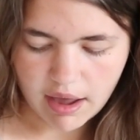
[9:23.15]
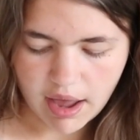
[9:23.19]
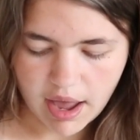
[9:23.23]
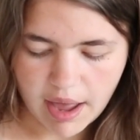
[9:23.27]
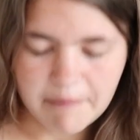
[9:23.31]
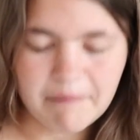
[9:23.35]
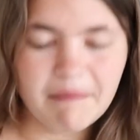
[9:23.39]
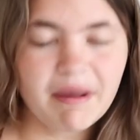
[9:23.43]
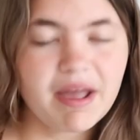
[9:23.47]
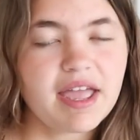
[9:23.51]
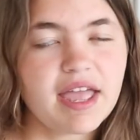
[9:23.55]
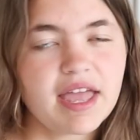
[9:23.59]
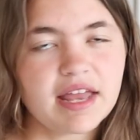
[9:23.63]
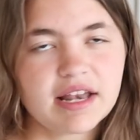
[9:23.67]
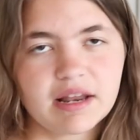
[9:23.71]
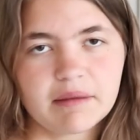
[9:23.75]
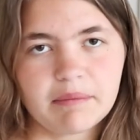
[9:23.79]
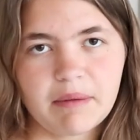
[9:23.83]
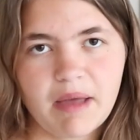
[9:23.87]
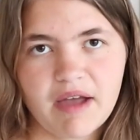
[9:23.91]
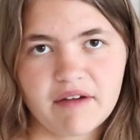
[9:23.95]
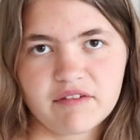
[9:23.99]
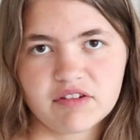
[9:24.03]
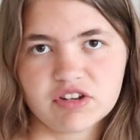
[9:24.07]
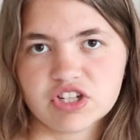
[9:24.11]
I might end
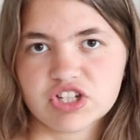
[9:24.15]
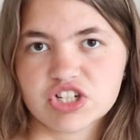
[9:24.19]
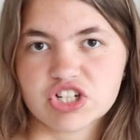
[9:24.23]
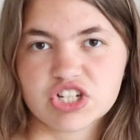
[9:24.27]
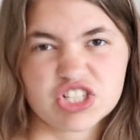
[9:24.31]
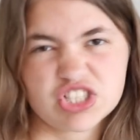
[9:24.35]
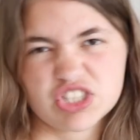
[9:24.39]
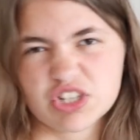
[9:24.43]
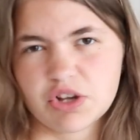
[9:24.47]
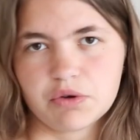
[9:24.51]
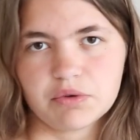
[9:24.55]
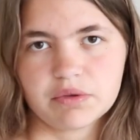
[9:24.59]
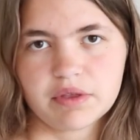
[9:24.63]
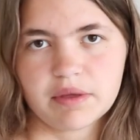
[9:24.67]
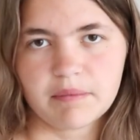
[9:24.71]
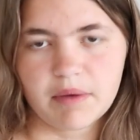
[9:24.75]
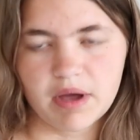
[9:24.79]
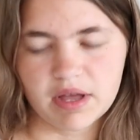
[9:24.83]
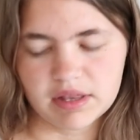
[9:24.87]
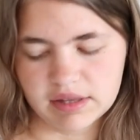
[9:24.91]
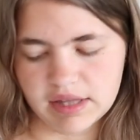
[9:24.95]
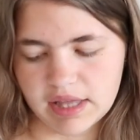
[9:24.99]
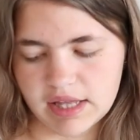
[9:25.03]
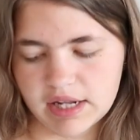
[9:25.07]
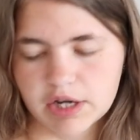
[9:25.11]
up having to just sew them
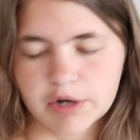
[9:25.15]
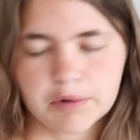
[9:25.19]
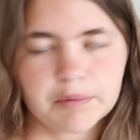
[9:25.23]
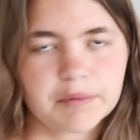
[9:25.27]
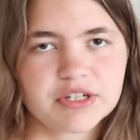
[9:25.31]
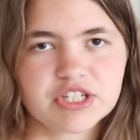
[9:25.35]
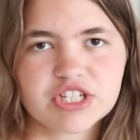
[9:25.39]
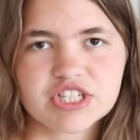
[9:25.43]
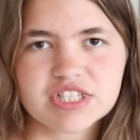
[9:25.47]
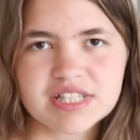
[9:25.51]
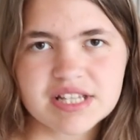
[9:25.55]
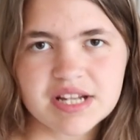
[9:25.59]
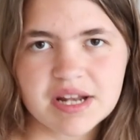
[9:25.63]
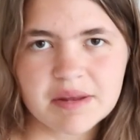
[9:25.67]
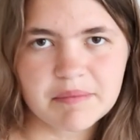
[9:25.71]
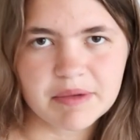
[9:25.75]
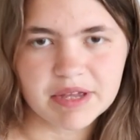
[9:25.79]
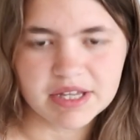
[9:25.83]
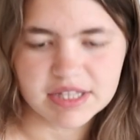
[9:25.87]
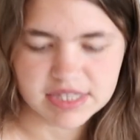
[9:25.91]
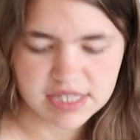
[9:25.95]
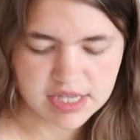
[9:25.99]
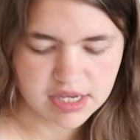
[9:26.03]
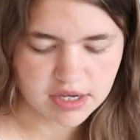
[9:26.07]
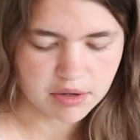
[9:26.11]
on later, which isn't a
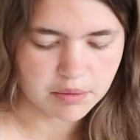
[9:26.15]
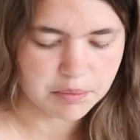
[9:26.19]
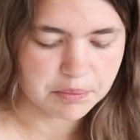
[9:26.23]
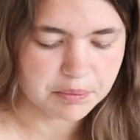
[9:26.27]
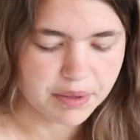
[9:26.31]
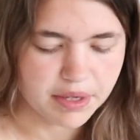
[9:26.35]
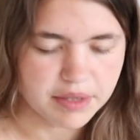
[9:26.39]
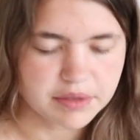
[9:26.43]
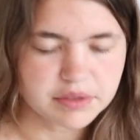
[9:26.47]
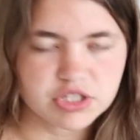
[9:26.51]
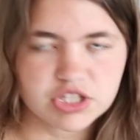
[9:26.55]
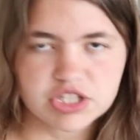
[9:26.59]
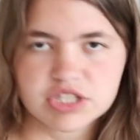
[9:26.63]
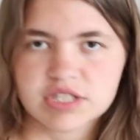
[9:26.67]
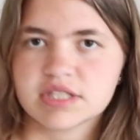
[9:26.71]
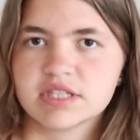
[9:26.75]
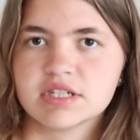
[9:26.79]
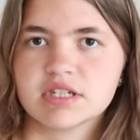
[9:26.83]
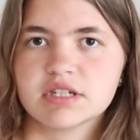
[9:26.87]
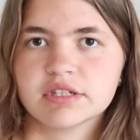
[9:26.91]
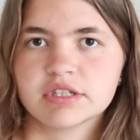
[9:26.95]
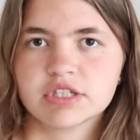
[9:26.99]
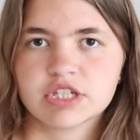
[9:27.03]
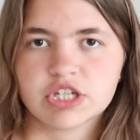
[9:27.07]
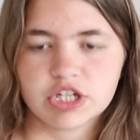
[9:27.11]
big deal, but
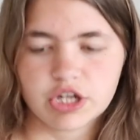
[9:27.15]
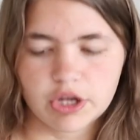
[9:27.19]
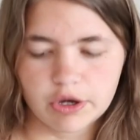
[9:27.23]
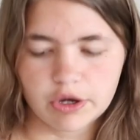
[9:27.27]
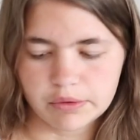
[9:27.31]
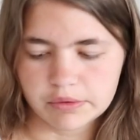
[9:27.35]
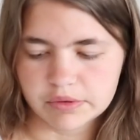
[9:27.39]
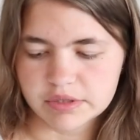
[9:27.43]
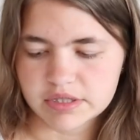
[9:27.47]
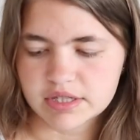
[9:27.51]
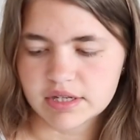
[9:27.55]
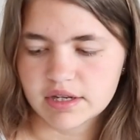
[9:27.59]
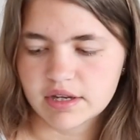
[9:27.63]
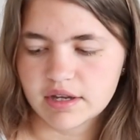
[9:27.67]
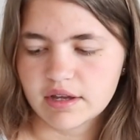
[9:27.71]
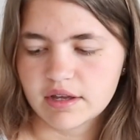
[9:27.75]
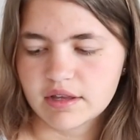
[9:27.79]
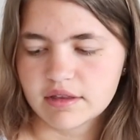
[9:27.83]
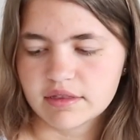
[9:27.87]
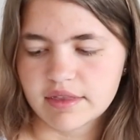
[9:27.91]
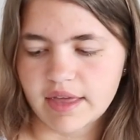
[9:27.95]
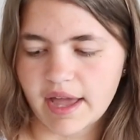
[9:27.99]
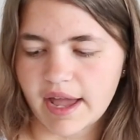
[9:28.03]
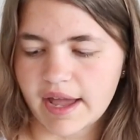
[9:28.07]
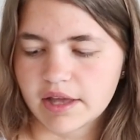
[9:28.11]
just to note
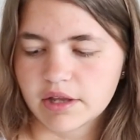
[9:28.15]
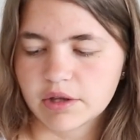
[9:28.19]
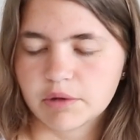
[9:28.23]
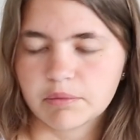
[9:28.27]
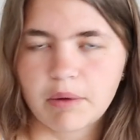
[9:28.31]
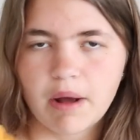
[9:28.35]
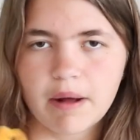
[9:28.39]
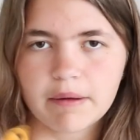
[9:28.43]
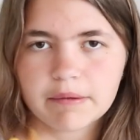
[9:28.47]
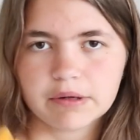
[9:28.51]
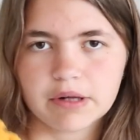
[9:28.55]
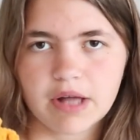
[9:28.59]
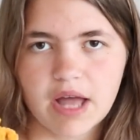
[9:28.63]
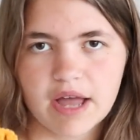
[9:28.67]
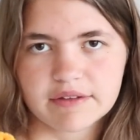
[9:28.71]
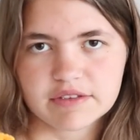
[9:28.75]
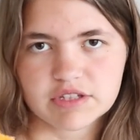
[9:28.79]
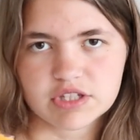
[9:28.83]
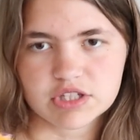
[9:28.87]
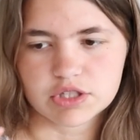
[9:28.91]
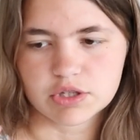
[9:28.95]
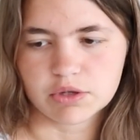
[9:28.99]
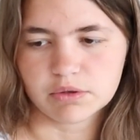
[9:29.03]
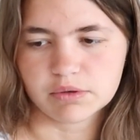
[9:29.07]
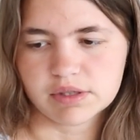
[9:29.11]
that you probably will have
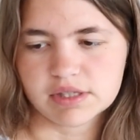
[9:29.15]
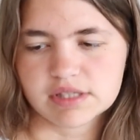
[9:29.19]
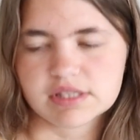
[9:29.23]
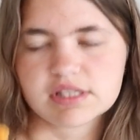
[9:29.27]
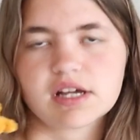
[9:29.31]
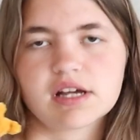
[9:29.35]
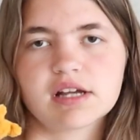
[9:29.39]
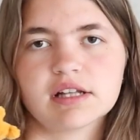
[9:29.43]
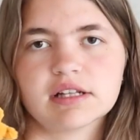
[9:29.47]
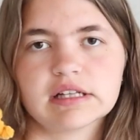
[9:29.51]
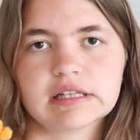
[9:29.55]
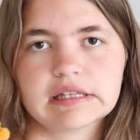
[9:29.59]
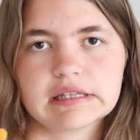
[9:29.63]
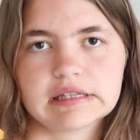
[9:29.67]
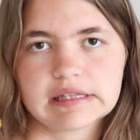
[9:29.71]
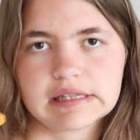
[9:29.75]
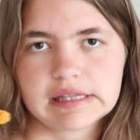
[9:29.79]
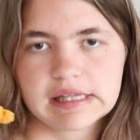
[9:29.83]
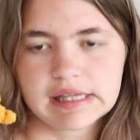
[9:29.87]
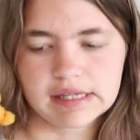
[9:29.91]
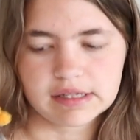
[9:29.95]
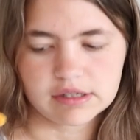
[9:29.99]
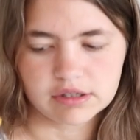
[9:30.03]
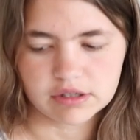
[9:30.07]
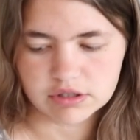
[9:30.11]
to sew these on
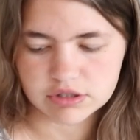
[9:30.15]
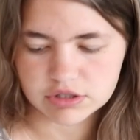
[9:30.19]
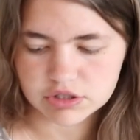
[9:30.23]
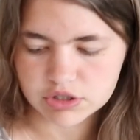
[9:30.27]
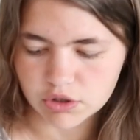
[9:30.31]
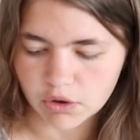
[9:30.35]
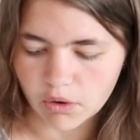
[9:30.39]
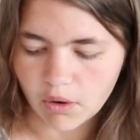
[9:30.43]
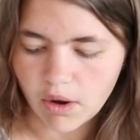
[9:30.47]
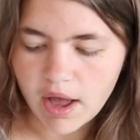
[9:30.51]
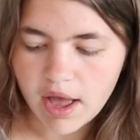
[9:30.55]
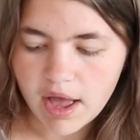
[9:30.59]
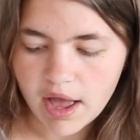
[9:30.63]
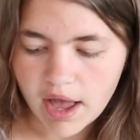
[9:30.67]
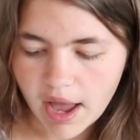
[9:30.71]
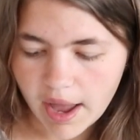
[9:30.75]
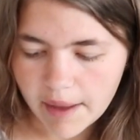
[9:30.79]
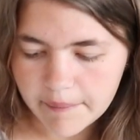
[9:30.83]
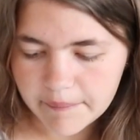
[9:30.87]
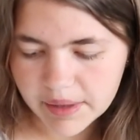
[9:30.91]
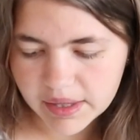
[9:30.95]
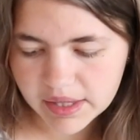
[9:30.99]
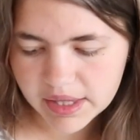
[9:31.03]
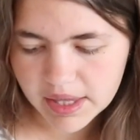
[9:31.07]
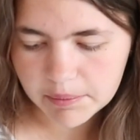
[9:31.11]
later. So
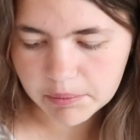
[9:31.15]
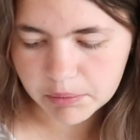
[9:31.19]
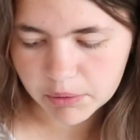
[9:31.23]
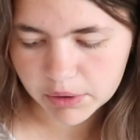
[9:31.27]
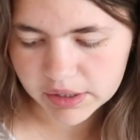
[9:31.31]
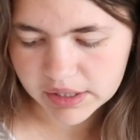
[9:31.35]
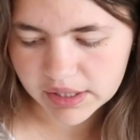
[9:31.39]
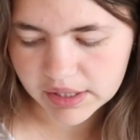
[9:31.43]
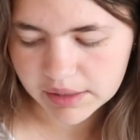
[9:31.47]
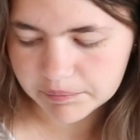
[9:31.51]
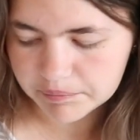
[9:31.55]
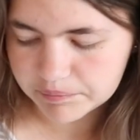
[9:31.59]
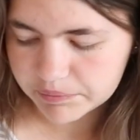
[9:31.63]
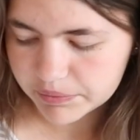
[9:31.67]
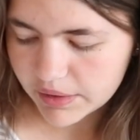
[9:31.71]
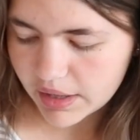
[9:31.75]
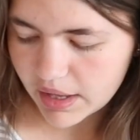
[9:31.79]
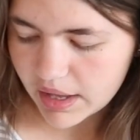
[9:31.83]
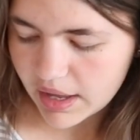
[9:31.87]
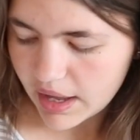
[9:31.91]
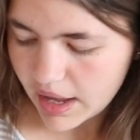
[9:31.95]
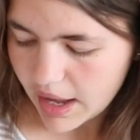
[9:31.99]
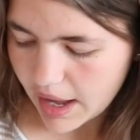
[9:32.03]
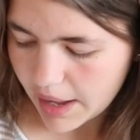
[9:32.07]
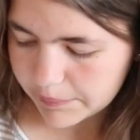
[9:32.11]
I'm gonna keep working.
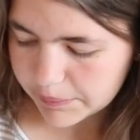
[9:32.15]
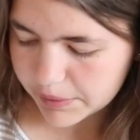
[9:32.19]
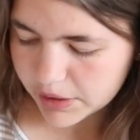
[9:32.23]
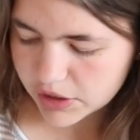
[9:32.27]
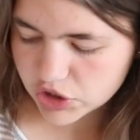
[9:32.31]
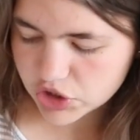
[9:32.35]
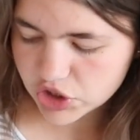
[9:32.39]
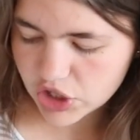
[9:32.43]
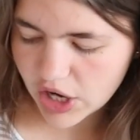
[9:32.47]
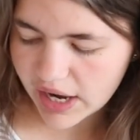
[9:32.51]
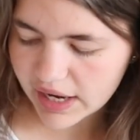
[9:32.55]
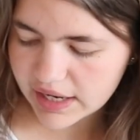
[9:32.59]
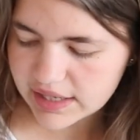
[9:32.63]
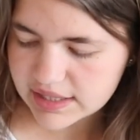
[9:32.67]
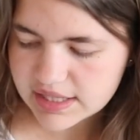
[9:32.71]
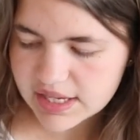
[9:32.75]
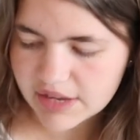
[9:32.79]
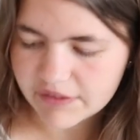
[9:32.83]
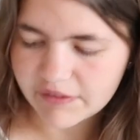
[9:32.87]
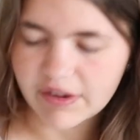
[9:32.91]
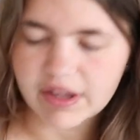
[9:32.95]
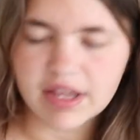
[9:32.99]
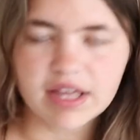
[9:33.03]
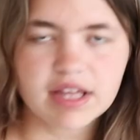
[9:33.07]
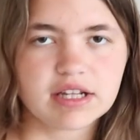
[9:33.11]
I'm gonna try to see
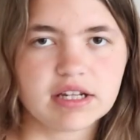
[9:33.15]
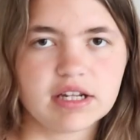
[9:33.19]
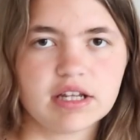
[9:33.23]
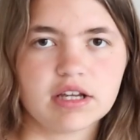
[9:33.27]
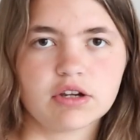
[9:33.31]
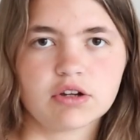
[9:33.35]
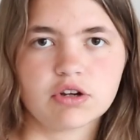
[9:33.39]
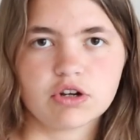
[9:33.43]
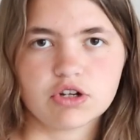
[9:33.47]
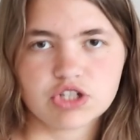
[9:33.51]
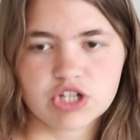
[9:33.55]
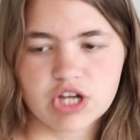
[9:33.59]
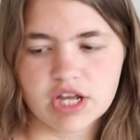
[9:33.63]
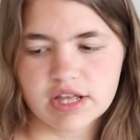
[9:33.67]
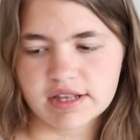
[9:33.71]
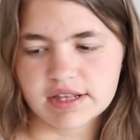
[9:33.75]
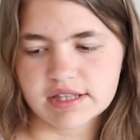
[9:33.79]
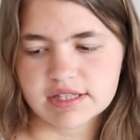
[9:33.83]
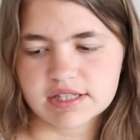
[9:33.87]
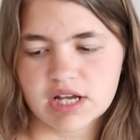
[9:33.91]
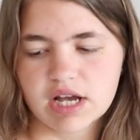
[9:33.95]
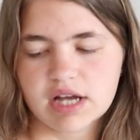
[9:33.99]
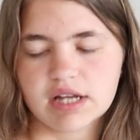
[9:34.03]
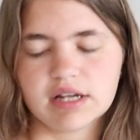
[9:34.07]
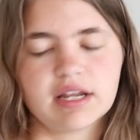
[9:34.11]
if I can crochet
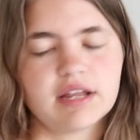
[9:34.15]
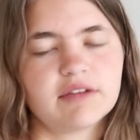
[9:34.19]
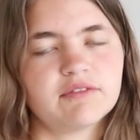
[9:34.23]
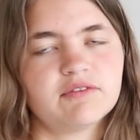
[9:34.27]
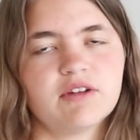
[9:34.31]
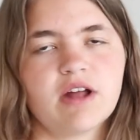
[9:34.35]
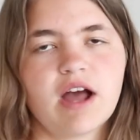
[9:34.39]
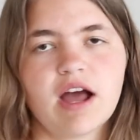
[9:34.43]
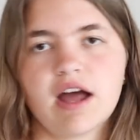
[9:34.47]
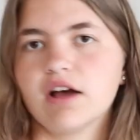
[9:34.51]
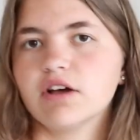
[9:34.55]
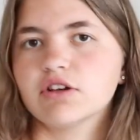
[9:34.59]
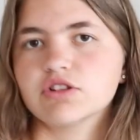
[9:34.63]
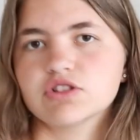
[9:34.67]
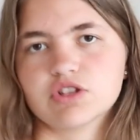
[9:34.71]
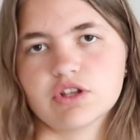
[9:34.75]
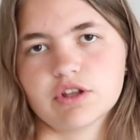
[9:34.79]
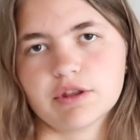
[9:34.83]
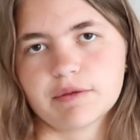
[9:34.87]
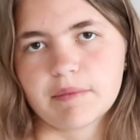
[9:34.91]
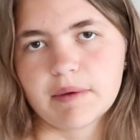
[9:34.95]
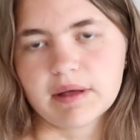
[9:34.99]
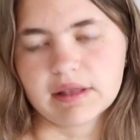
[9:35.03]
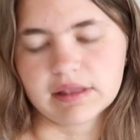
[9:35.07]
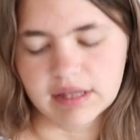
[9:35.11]
these on. If not, I'll sew
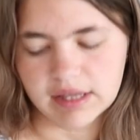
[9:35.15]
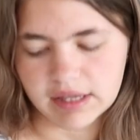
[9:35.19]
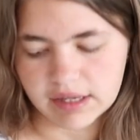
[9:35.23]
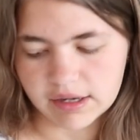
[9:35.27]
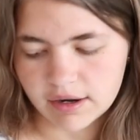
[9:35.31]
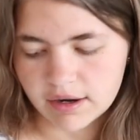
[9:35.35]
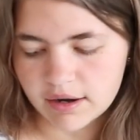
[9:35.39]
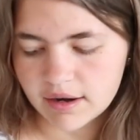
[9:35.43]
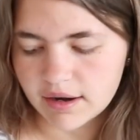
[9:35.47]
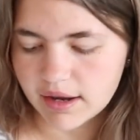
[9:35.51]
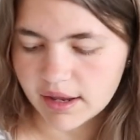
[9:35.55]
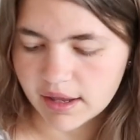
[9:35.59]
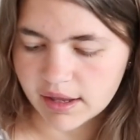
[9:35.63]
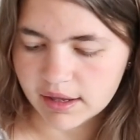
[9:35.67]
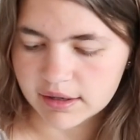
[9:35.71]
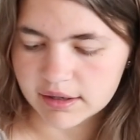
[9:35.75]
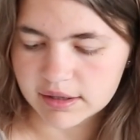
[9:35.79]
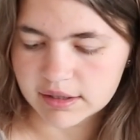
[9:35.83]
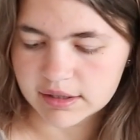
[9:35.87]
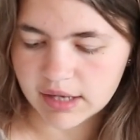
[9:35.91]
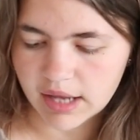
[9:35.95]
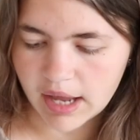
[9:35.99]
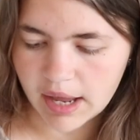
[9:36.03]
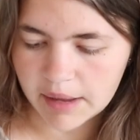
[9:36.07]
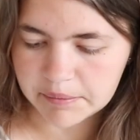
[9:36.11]
them on later,
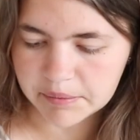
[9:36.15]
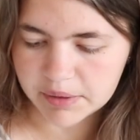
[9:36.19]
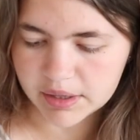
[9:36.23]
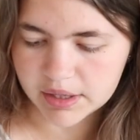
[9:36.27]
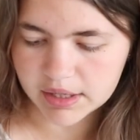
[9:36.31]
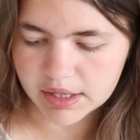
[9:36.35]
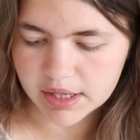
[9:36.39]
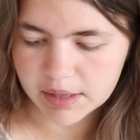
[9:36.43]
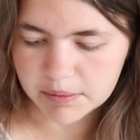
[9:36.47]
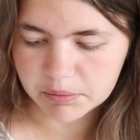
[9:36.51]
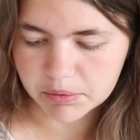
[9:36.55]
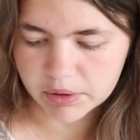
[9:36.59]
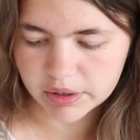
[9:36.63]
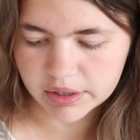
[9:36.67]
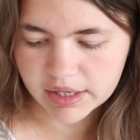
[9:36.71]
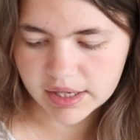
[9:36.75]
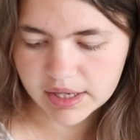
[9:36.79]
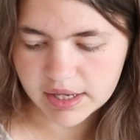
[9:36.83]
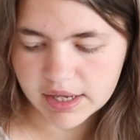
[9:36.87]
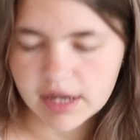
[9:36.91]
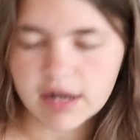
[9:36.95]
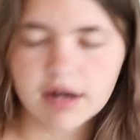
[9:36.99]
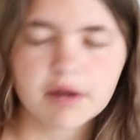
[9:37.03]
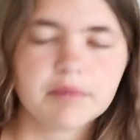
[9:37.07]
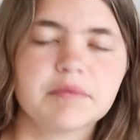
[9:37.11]
and I'm gonna keep
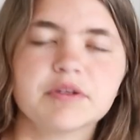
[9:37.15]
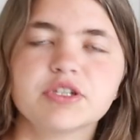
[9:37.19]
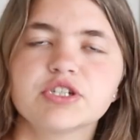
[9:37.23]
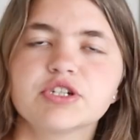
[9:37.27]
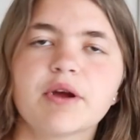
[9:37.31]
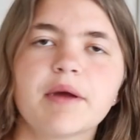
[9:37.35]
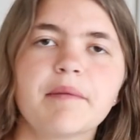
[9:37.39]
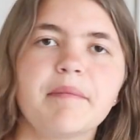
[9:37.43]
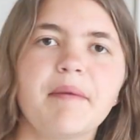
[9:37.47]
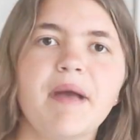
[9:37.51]
working, and I'll meet you right